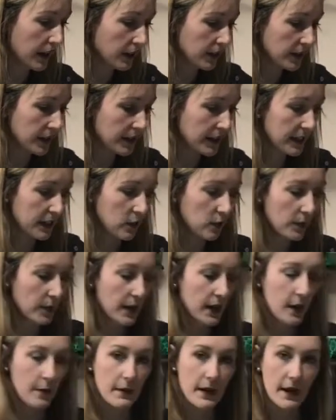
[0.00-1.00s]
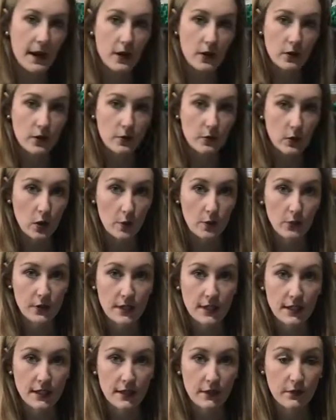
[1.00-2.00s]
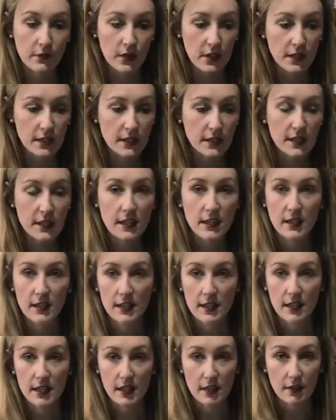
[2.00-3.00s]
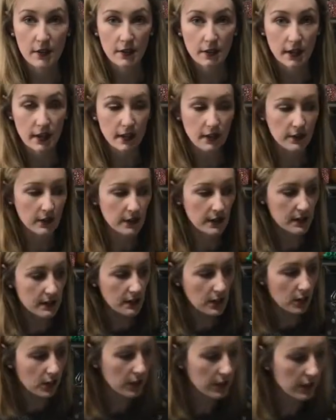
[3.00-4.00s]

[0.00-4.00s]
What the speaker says: Just a little bit about the block printing first then, and the kind of things that you're